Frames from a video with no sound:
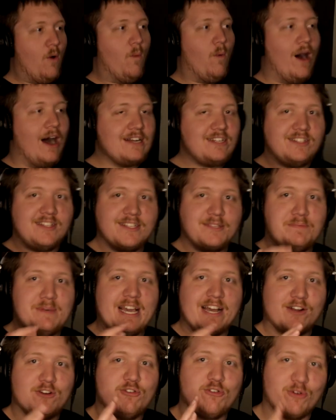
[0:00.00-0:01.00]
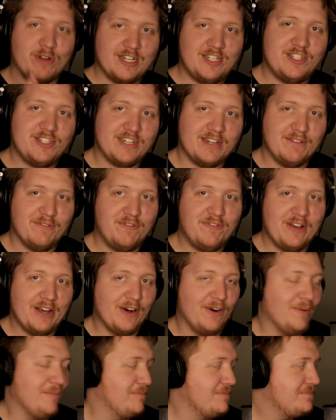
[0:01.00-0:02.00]
Watch this be a Christian
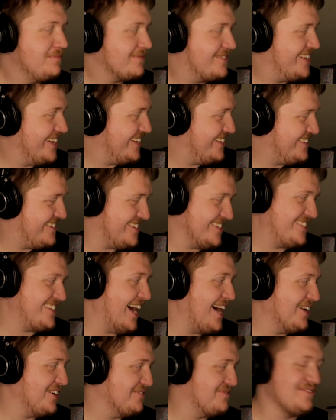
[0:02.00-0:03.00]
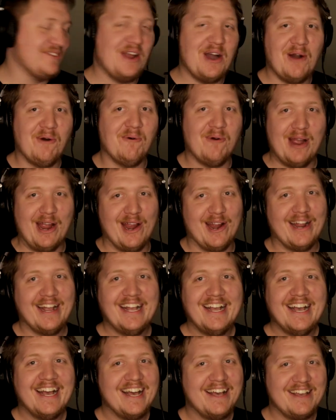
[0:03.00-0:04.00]
film, just out of
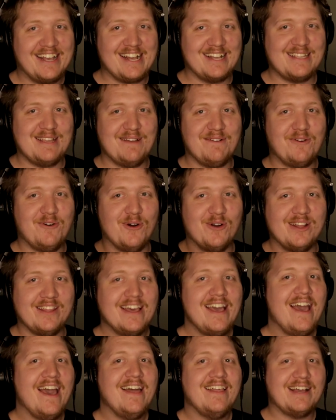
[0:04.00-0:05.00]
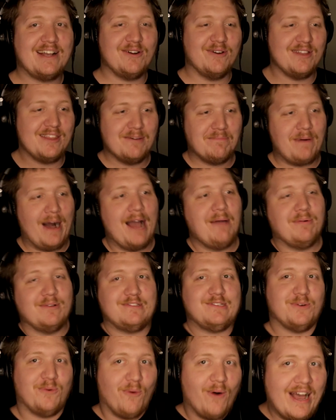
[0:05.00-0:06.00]
nowhere. Because they quoted the Bible
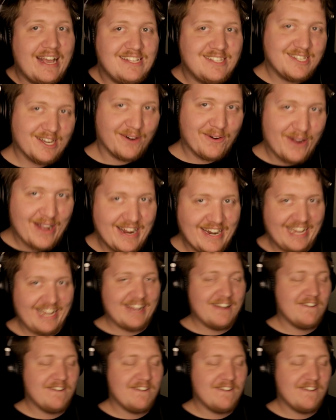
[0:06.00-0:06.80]
twice already.